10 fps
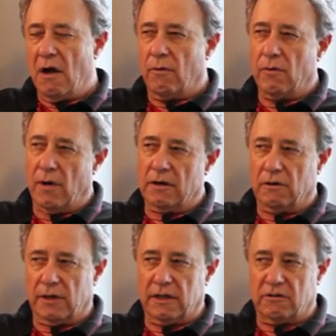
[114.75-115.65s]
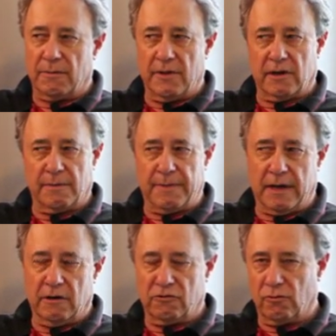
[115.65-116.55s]
We wanted to look at some of their
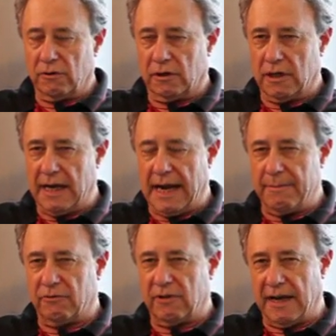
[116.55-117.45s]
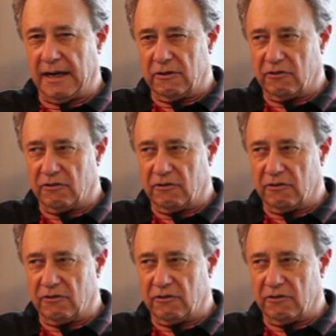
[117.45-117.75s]
competitors. So we looked at AMSEC,